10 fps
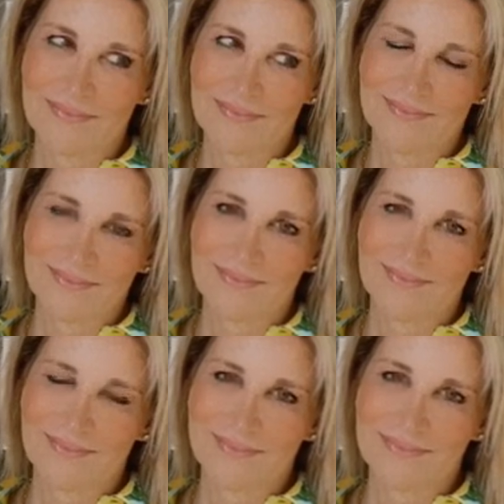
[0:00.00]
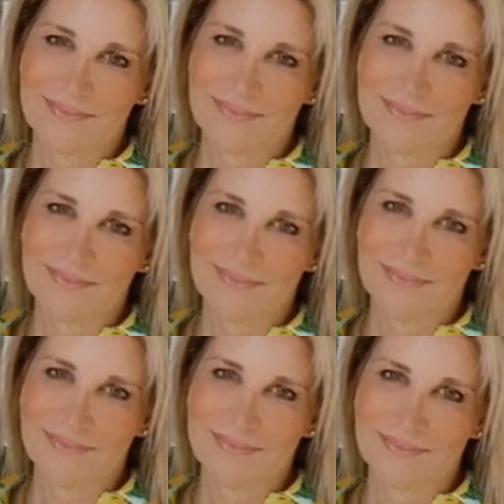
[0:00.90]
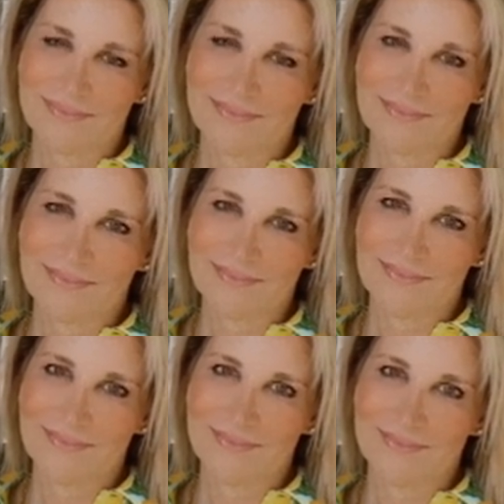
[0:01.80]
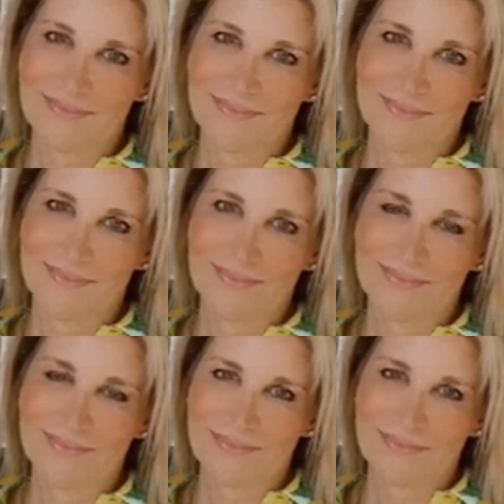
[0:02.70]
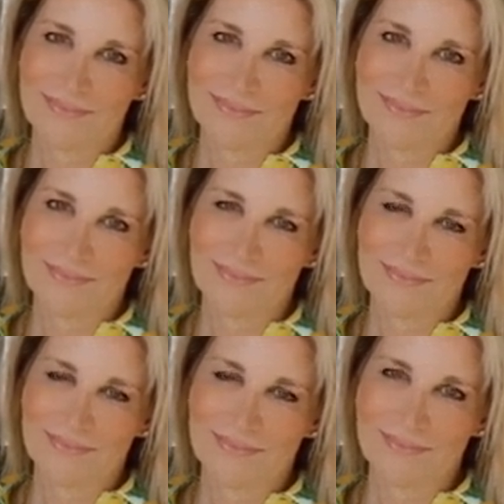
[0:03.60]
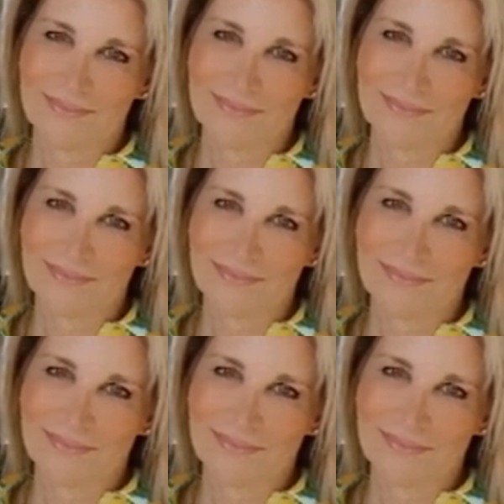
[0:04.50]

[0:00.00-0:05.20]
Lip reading: [no speech]